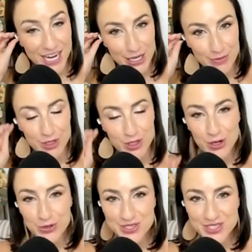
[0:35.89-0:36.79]
I am your
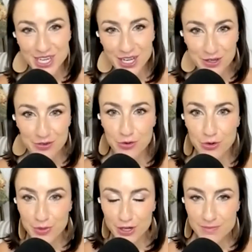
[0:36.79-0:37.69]
host, Ahna
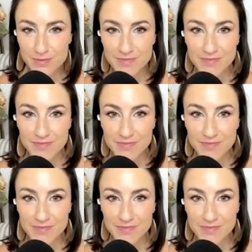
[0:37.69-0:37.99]
Fulmer.